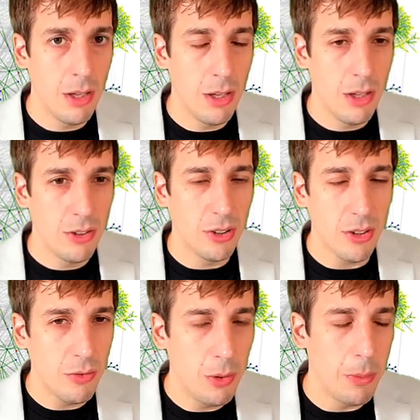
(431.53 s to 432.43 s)
So let's
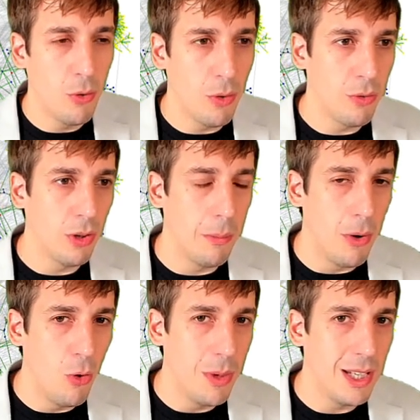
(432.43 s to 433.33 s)
flip over for a
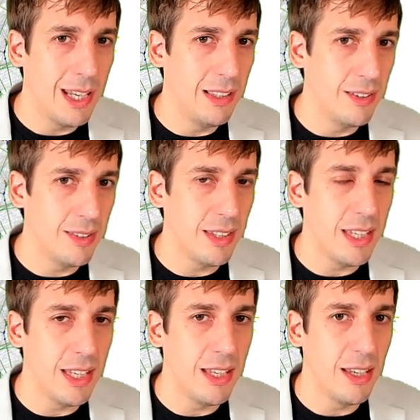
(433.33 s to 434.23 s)
moment and
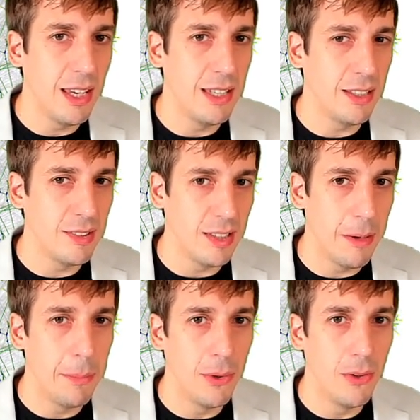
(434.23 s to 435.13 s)
see an
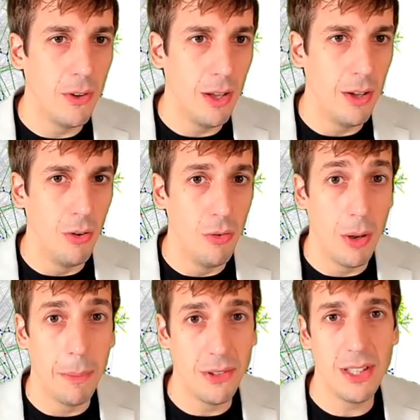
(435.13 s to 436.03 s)
example of a
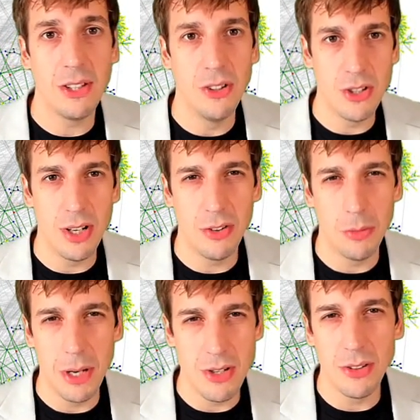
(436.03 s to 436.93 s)
particular
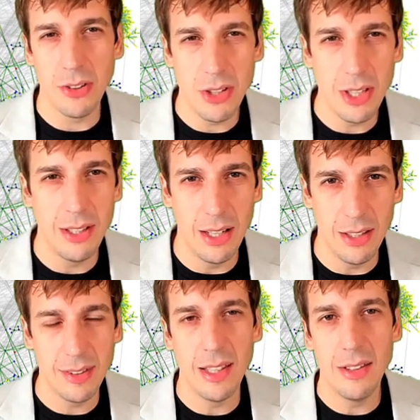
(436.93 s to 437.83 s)
transformation, so you get a
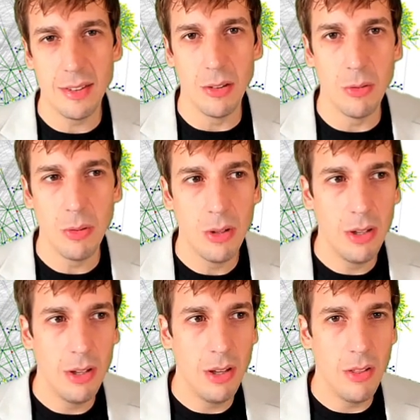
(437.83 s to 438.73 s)
sense of
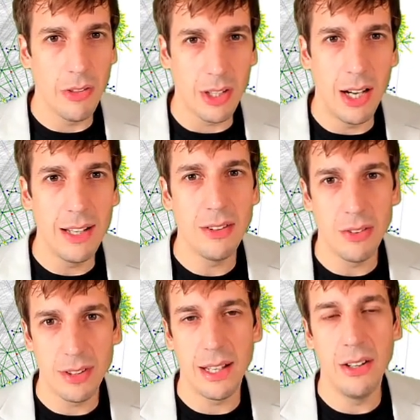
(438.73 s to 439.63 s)
the kinds of
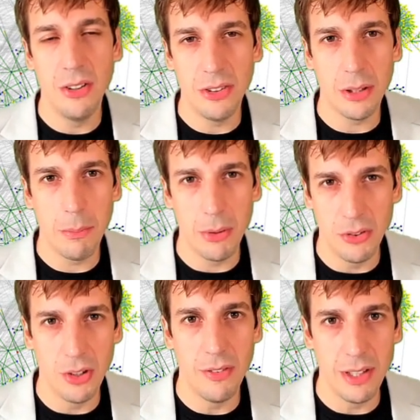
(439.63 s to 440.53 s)
stylistic
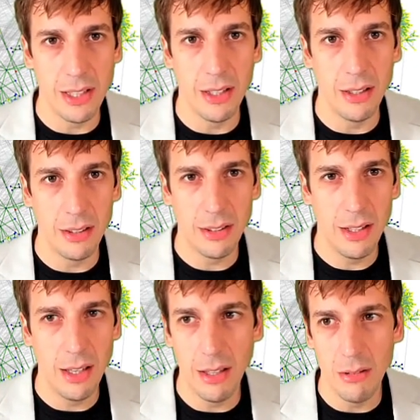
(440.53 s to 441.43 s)
preserving
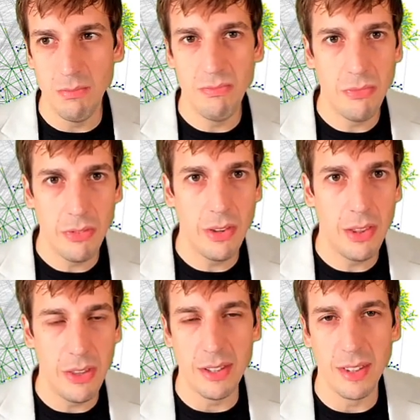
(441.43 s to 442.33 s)

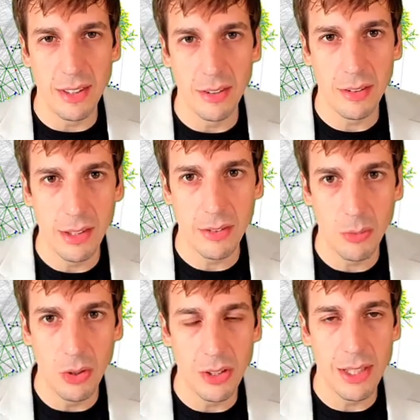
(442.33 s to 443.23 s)
things that this
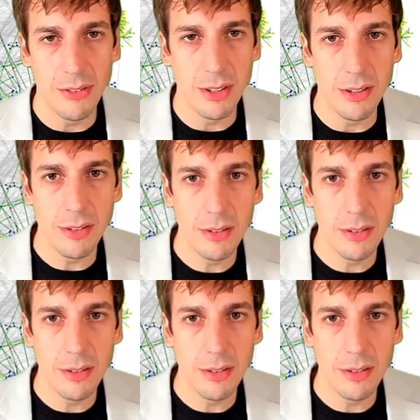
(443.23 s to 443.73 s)
really gives us.